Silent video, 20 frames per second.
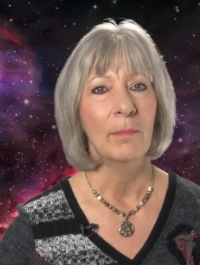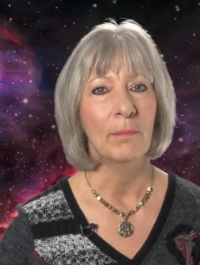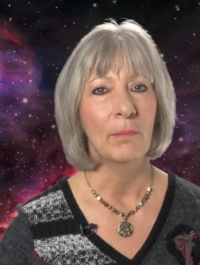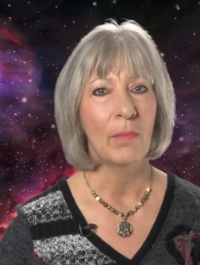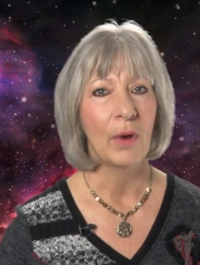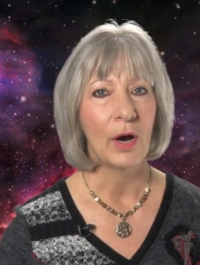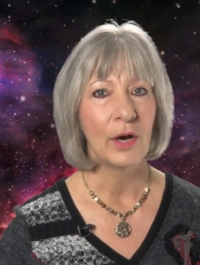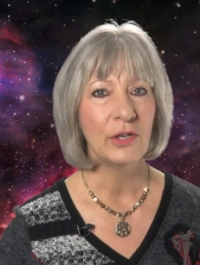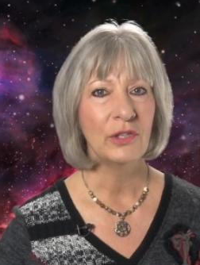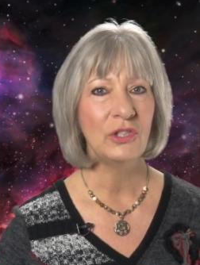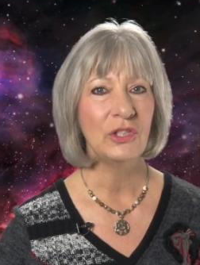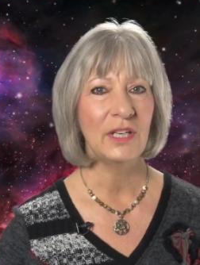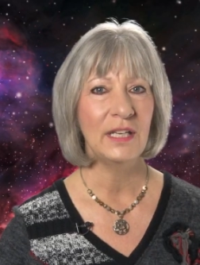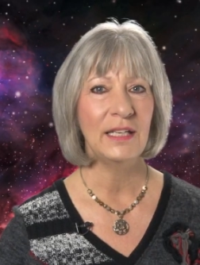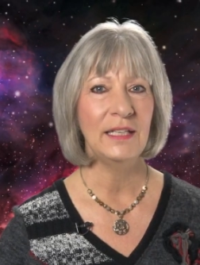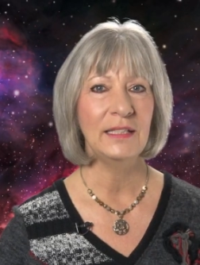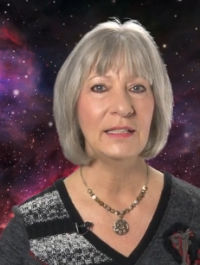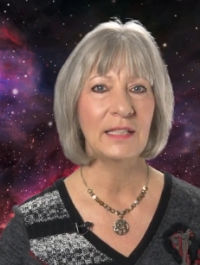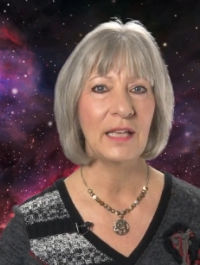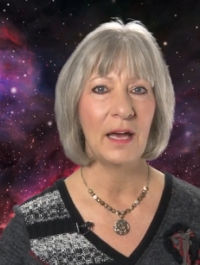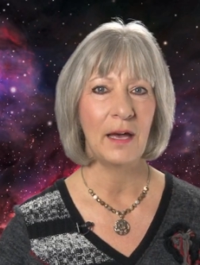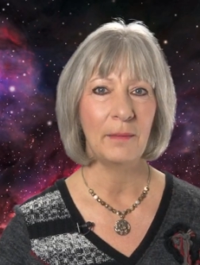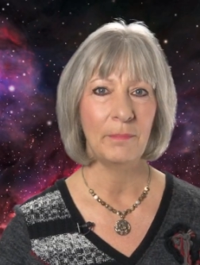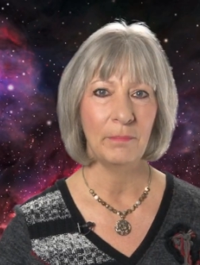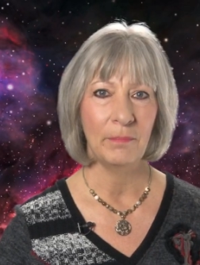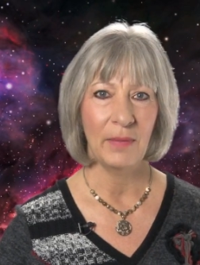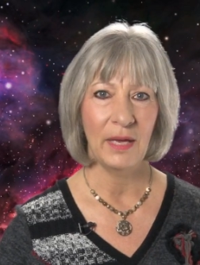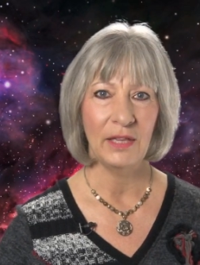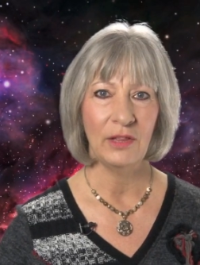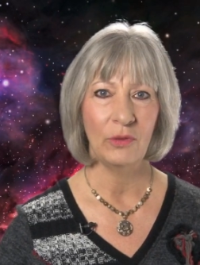March is a
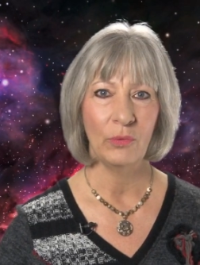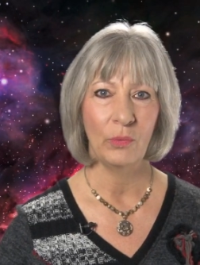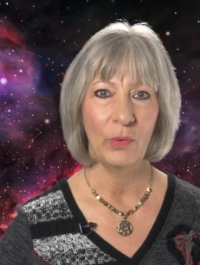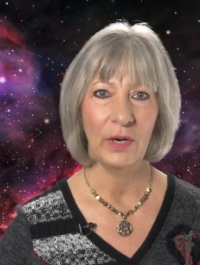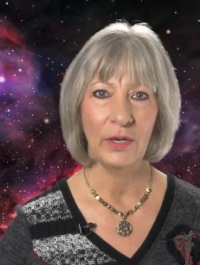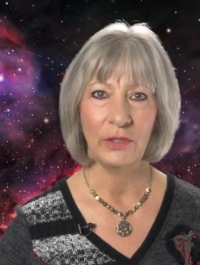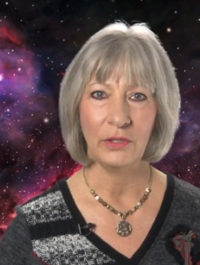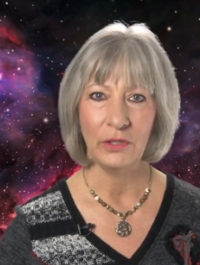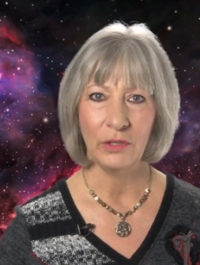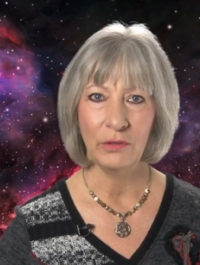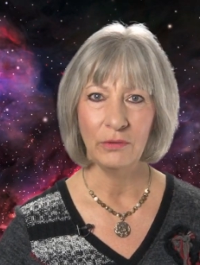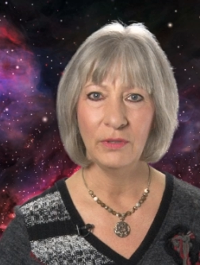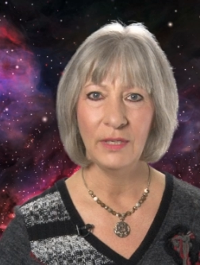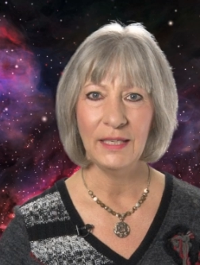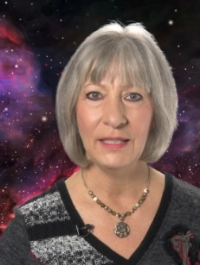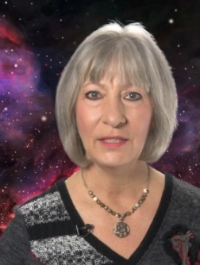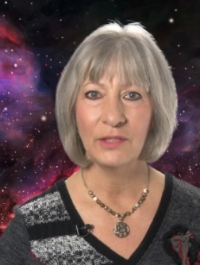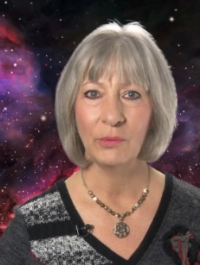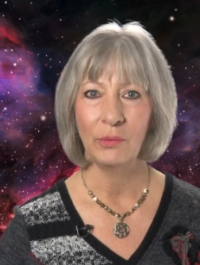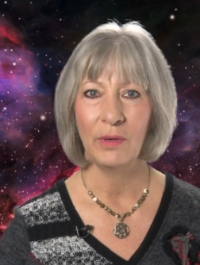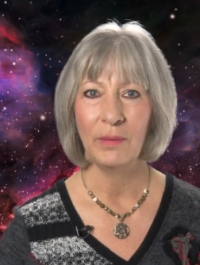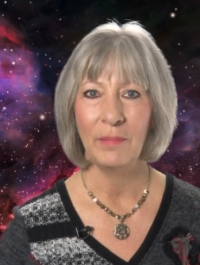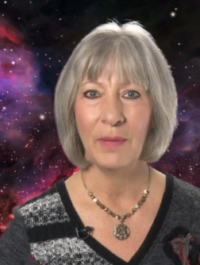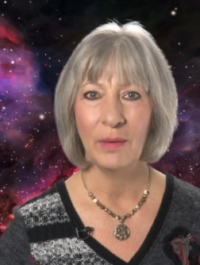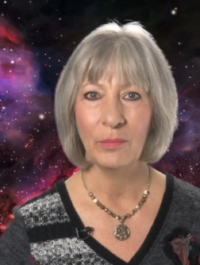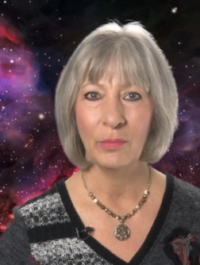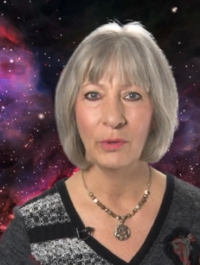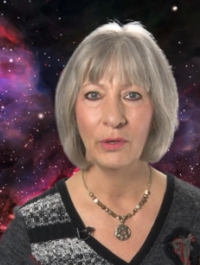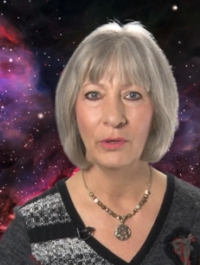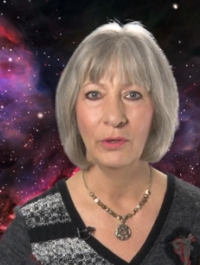month where you need to
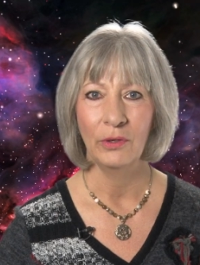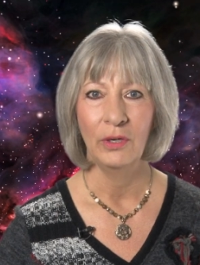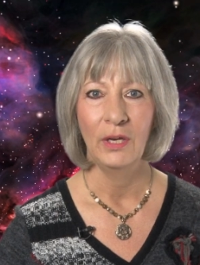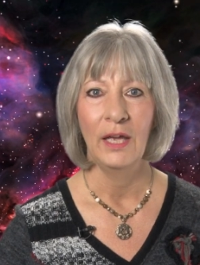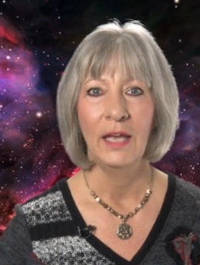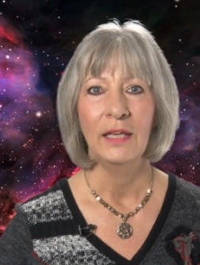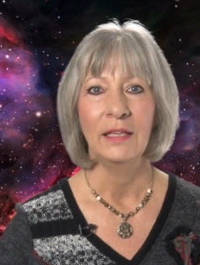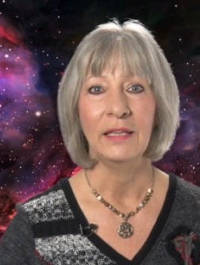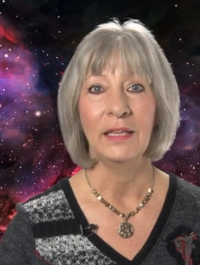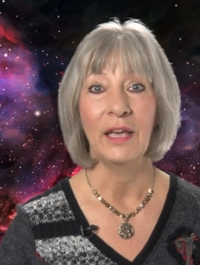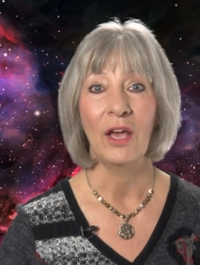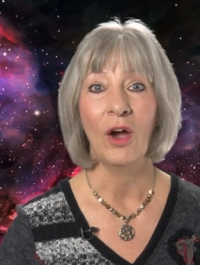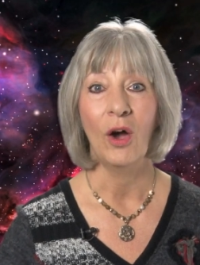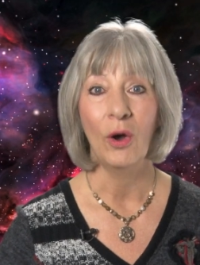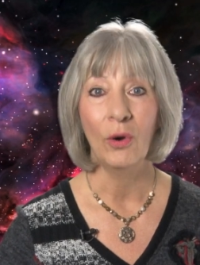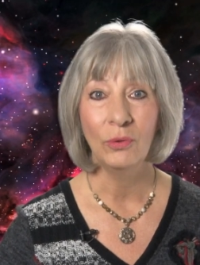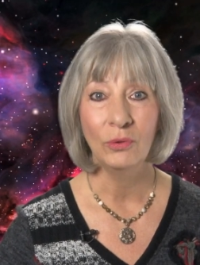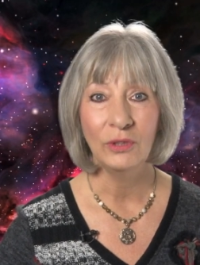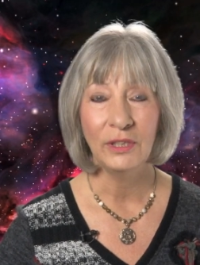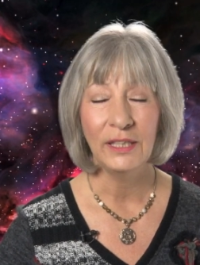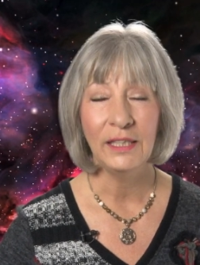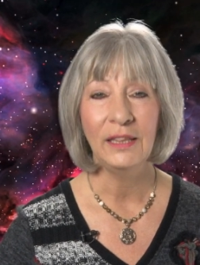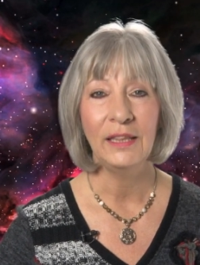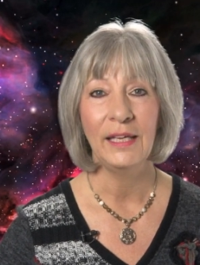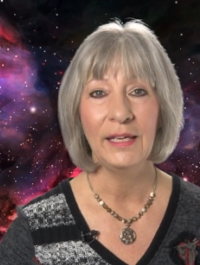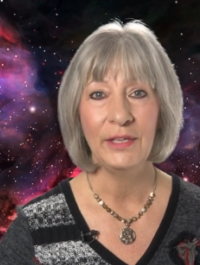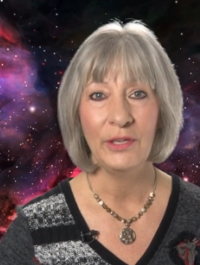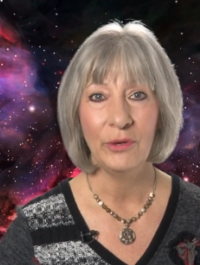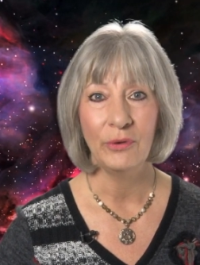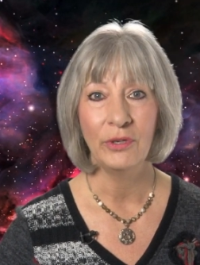remember the only
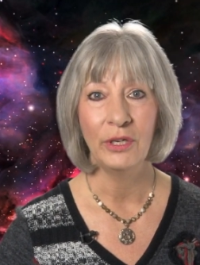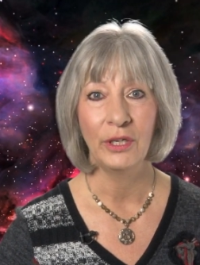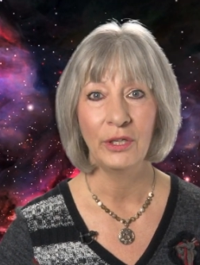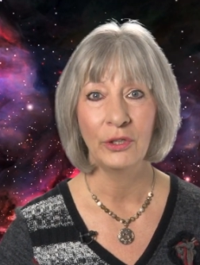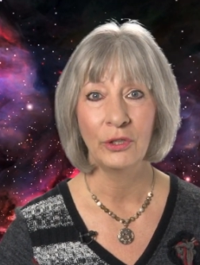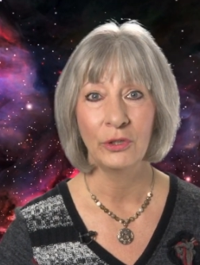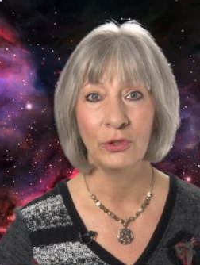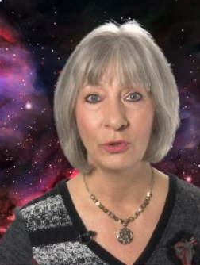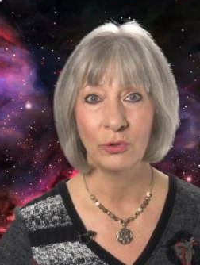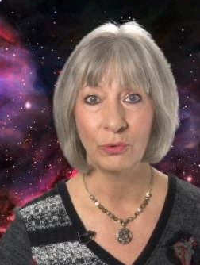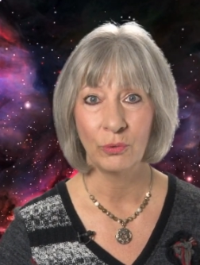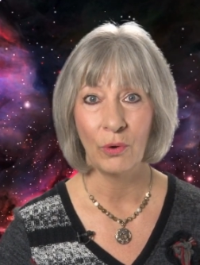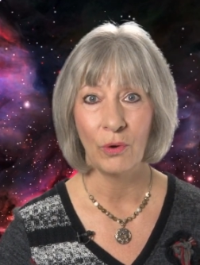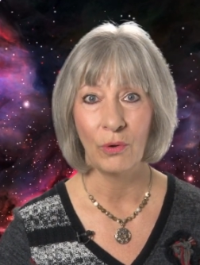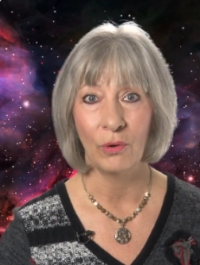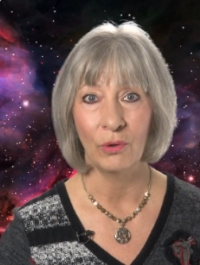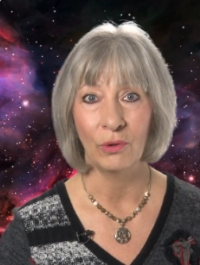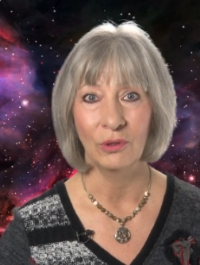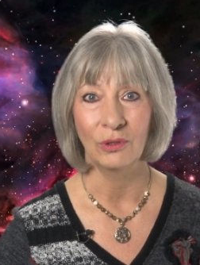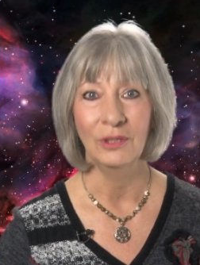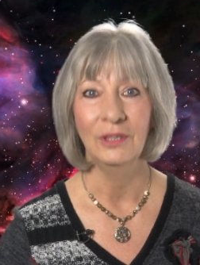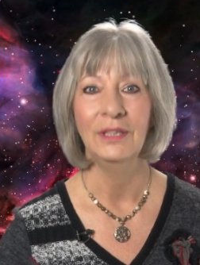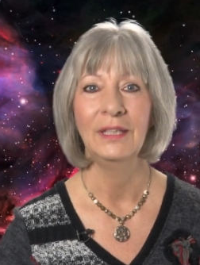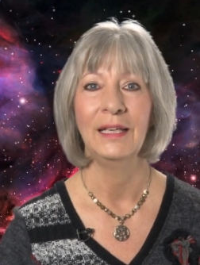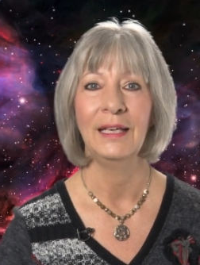thing you can control